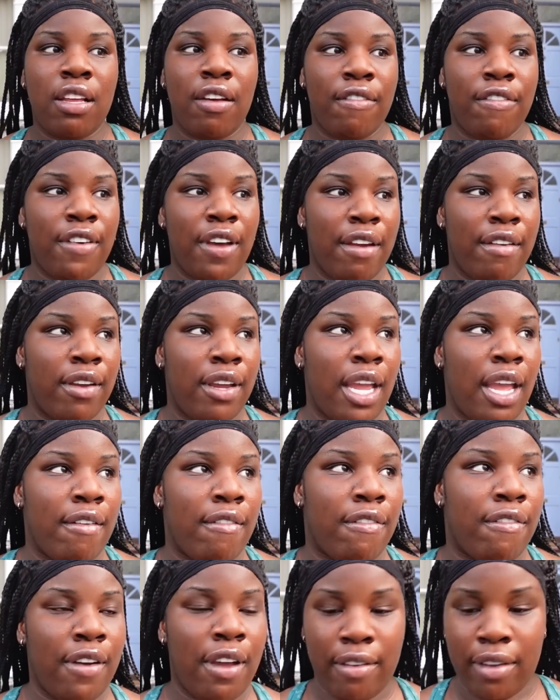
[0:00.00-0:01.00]
very,
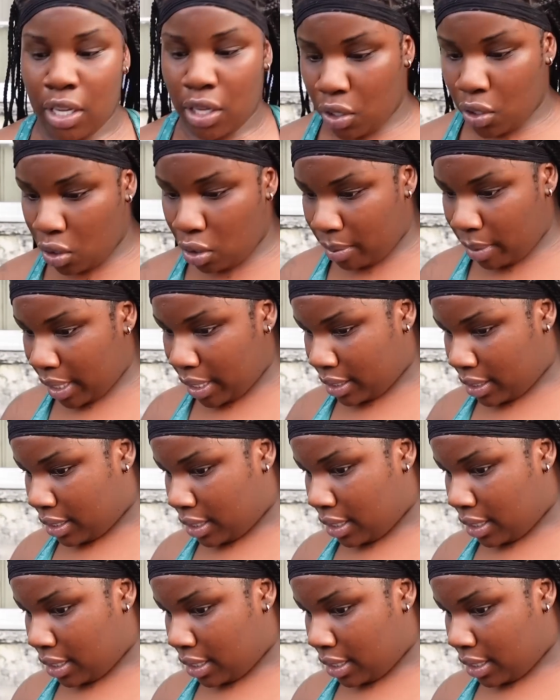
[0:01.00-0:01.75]
very humid.